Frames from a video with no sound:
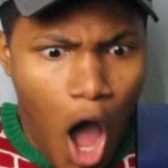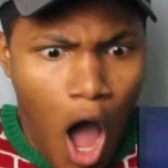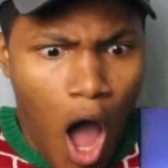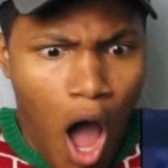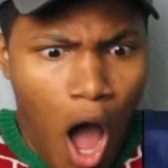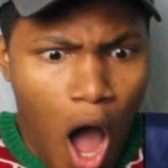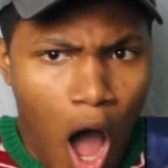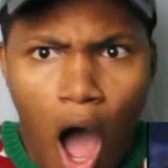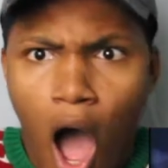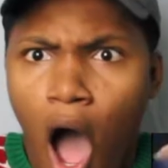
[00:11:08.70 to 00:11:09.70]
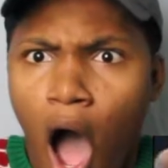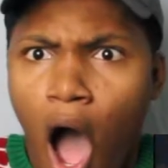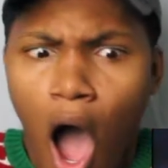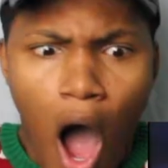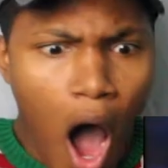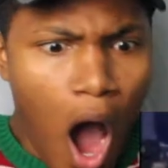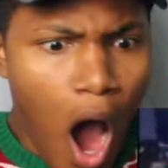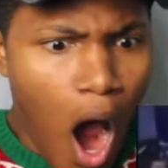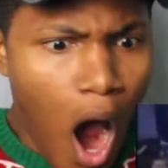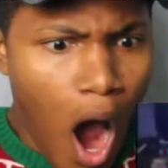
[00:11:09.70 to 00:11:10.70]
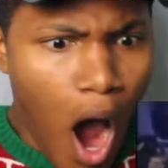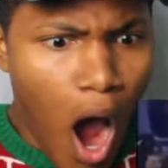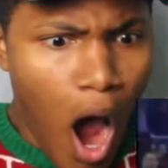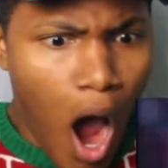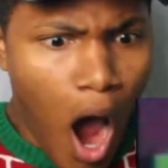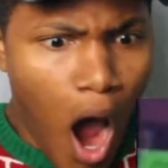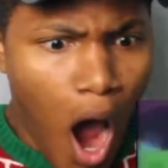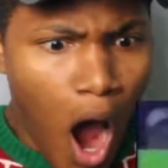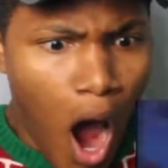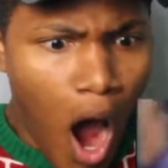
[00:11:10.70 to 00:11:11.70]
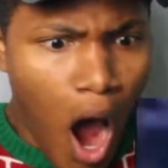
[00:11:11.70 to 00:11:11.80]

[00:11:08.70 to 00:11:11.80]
No one is speaking in this clip.